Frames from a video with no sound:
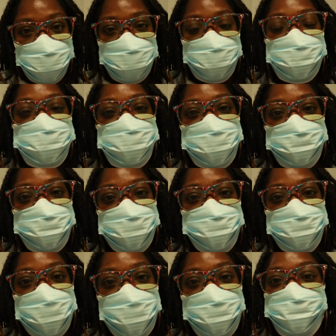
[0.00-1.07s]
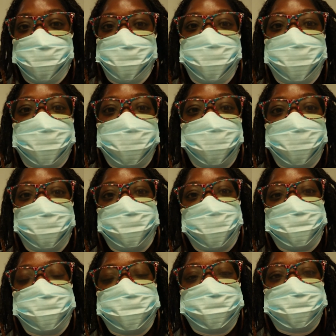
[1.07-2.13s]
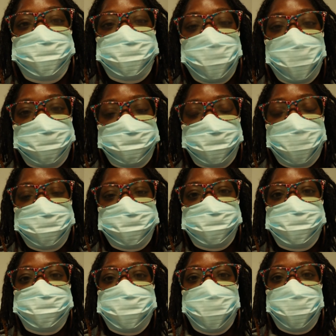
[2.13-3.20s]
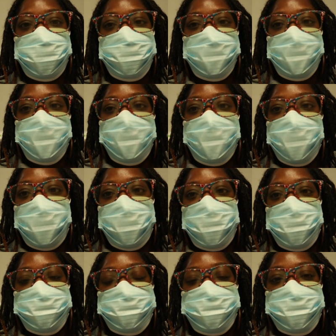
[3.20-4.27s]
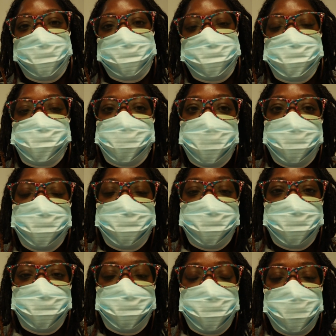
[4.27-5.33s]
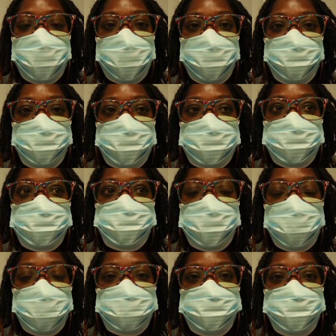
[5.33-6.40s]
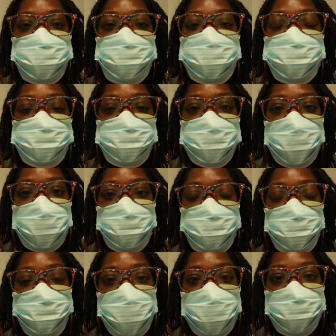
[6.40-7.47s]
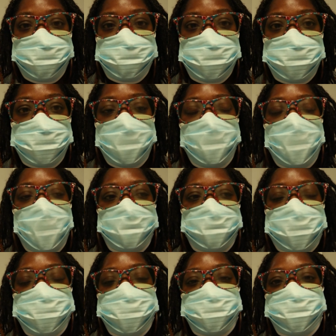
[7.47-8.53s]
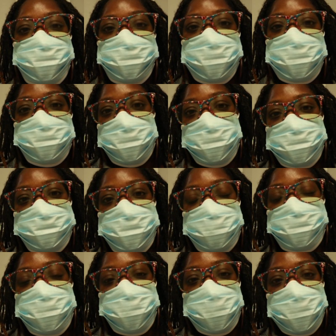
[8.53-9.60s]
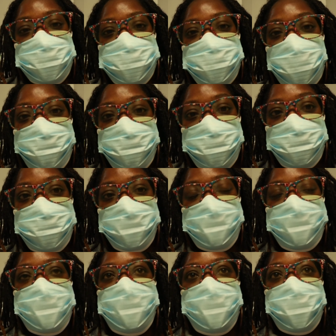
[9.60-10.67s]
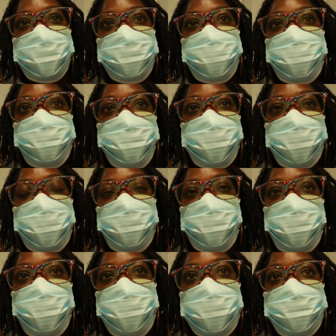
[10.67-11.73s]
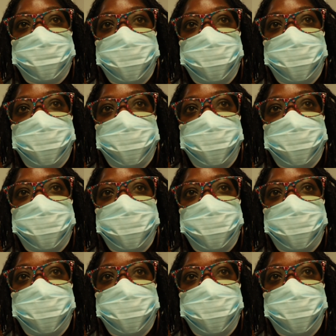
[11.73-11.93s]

I'll share with you later, but we're going to hear about what this doctor has to say. On the 23rd, I was 281 pounds. My surgery was on September 27th. And here we are a week